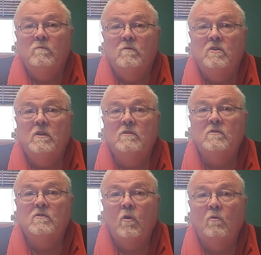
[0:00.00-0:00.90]

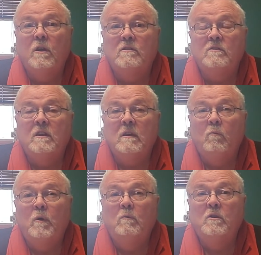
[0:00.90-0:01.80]
Jesus told us that
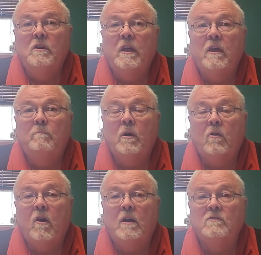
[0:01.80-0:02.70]
we were to take up a
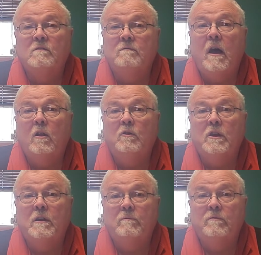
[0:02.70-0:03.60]
cross and follow
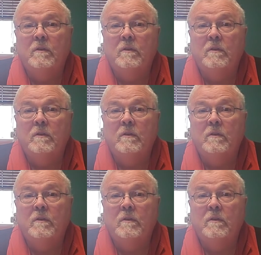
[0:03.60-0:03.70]
him,